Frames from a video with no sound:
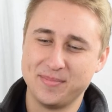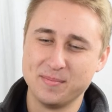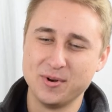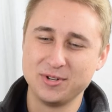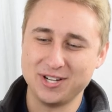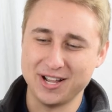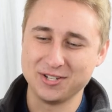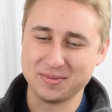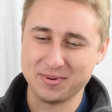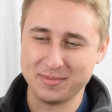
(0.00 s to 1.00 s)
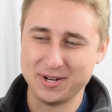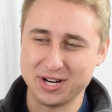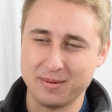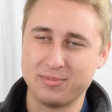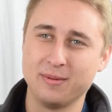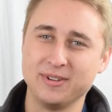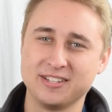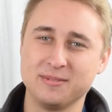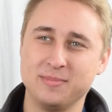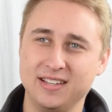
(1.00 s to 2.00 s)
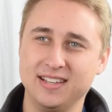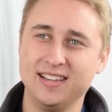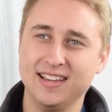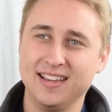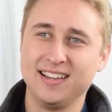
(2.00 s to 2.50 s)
The most challenging part of my job probably has to be